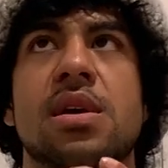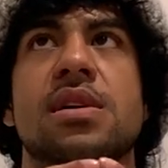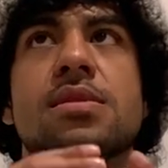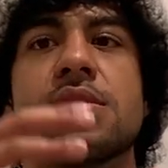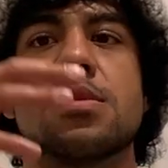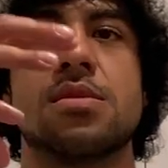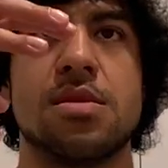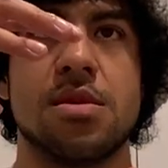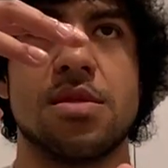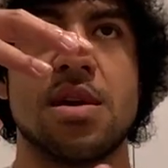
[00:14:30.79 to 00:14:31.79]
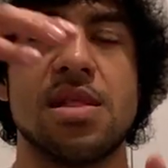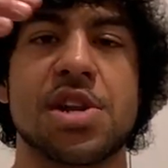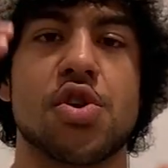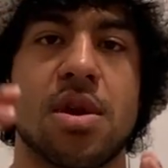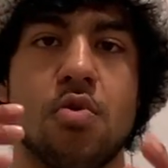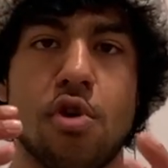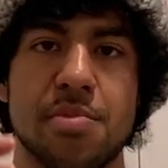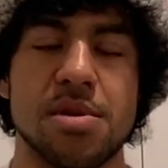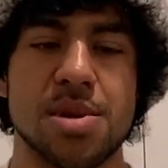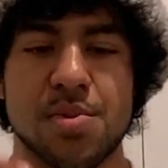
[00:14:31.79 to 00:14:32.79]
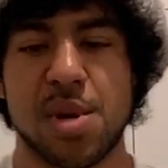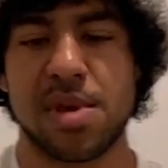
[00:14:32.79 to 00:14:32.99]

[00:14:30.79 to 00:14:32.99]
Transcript: And the electron orbitals, which